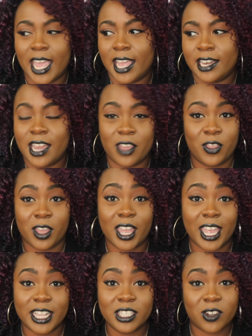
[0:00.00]
And nothing
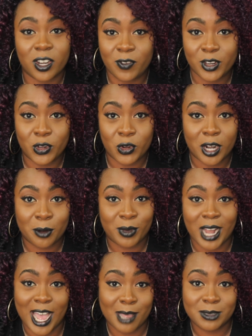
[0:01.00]
against Gryffindor,
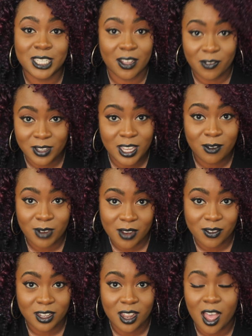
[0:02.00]
but I'm definitely a
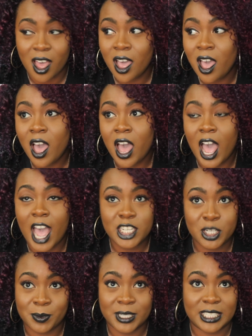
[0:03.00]
Ravenclaw,
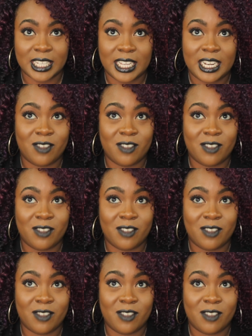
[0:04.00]
100%.